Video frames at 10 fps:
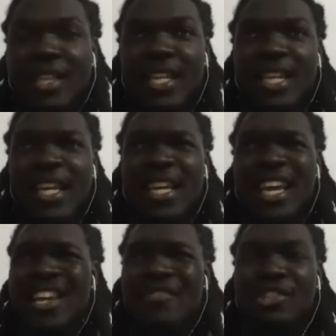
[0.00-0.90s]
the
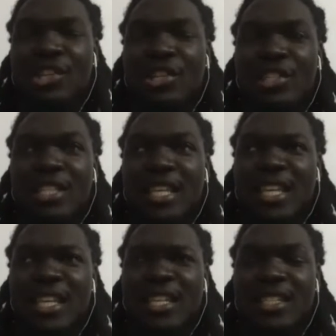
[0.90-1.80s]
end result
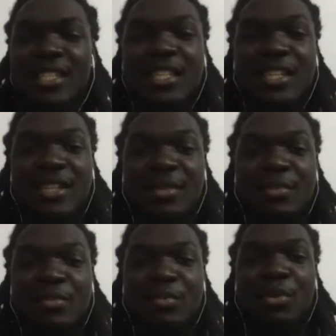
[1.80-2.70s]
is
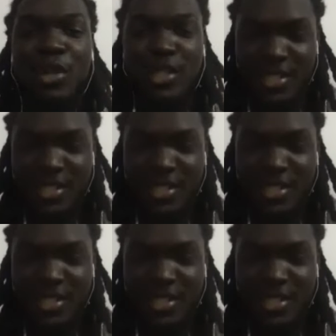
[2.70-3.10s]
poor.